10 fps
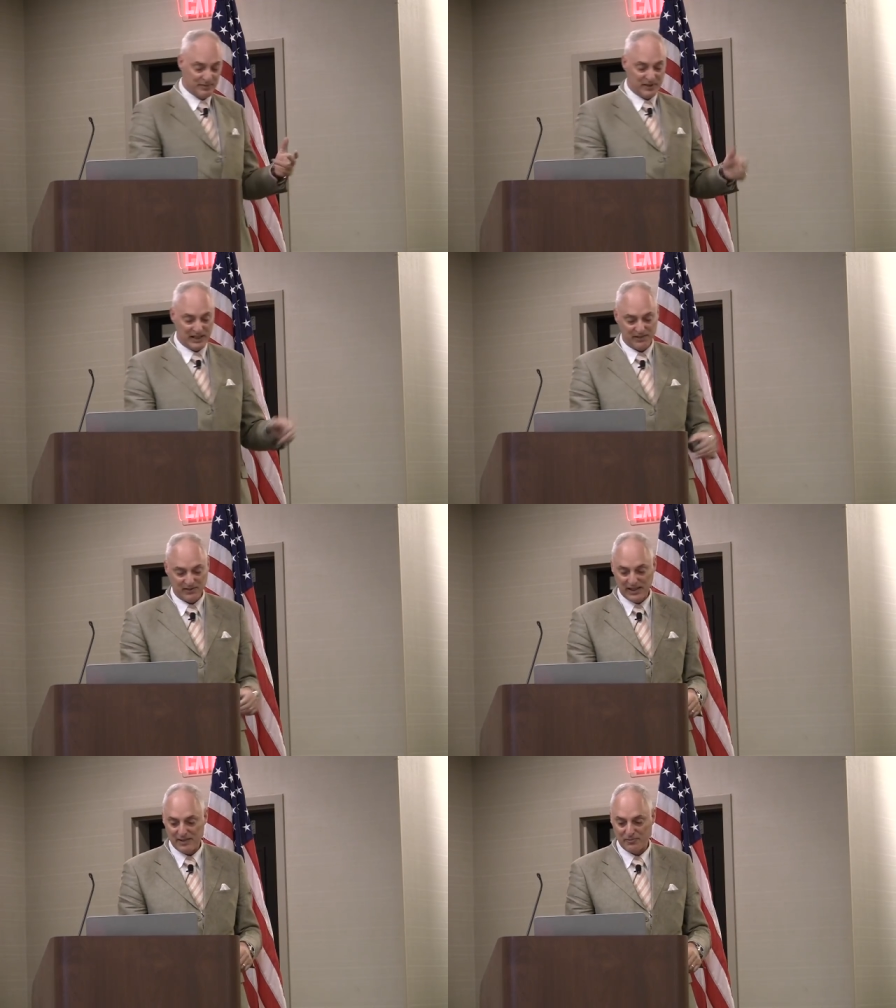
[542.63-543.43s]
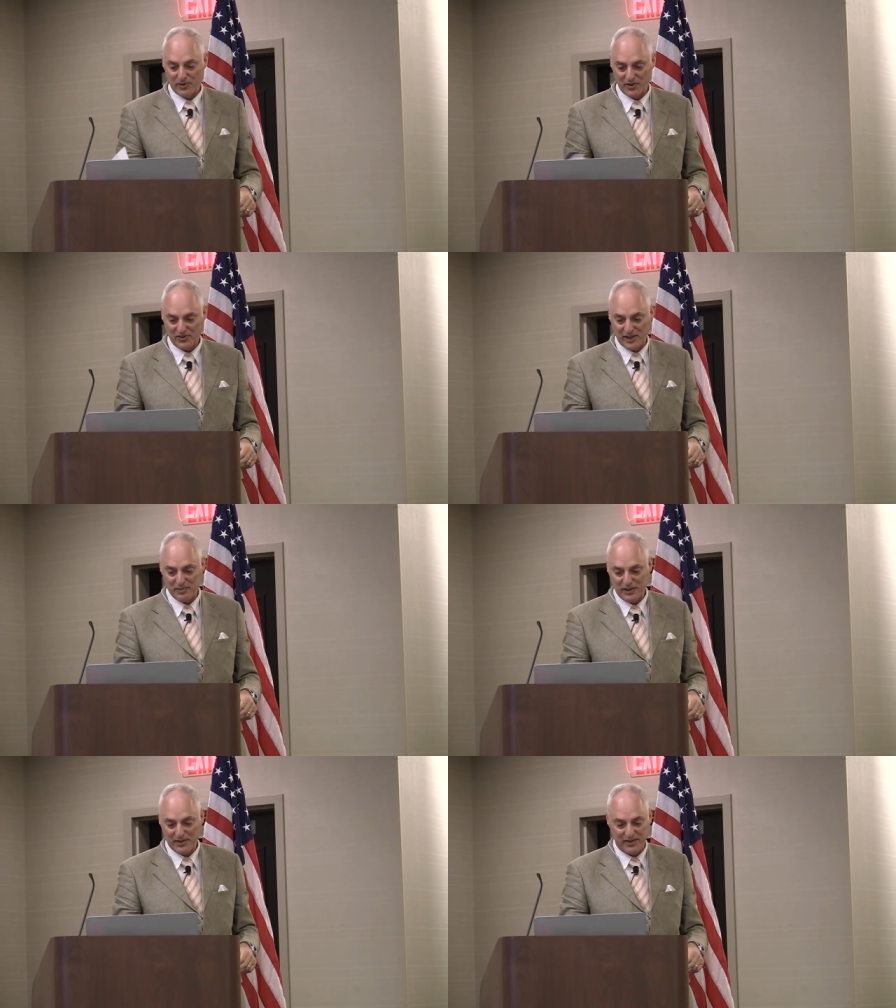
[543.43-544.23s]
I'm going to have a lot more to say
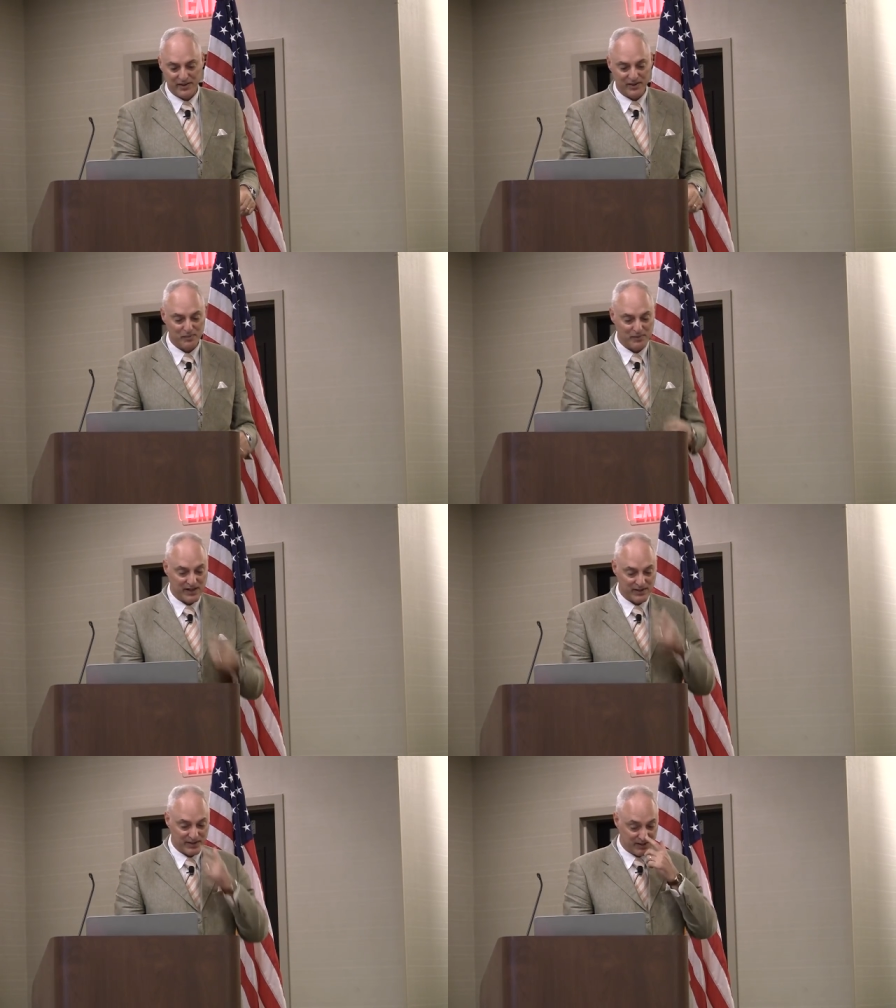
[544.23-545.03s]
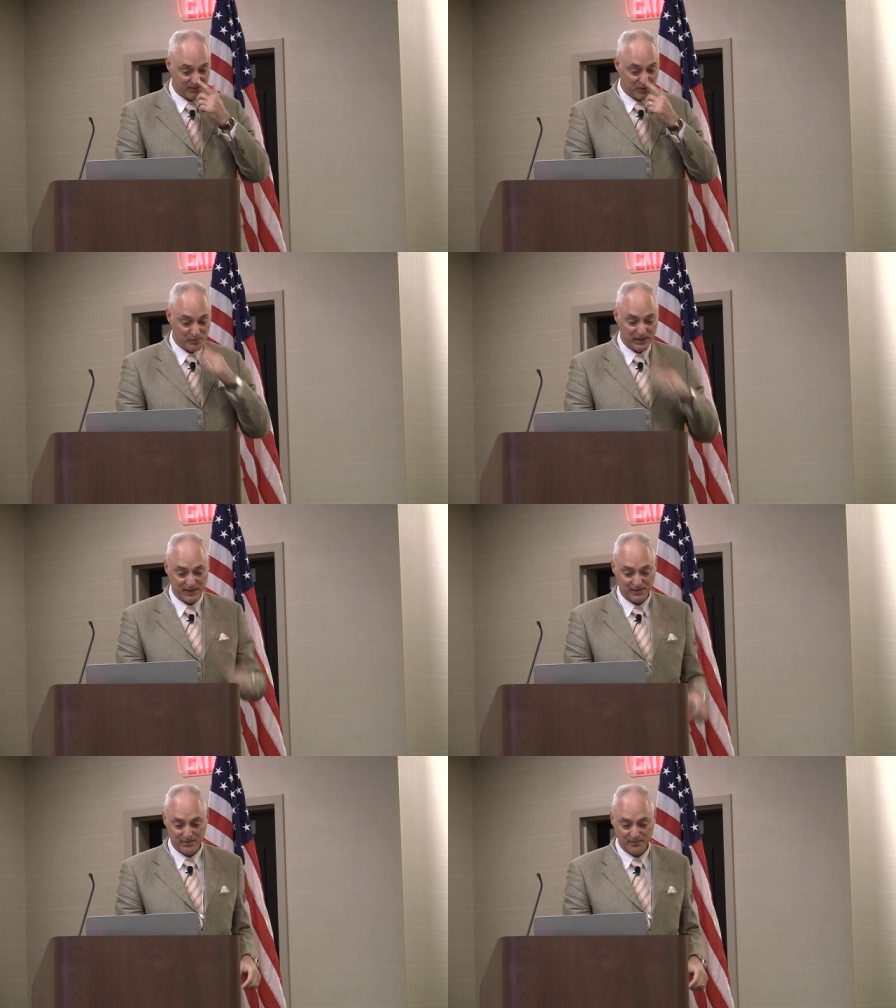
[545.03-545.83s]
about theory and model in a few
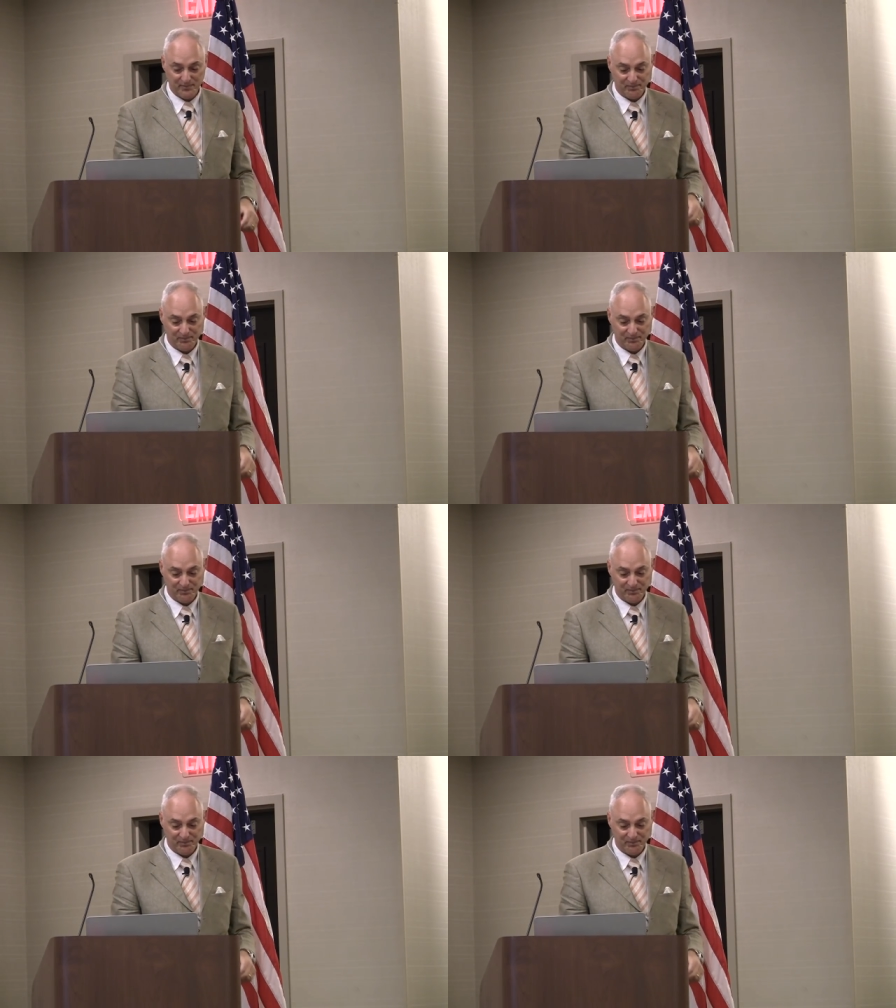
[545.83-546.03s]
minutes.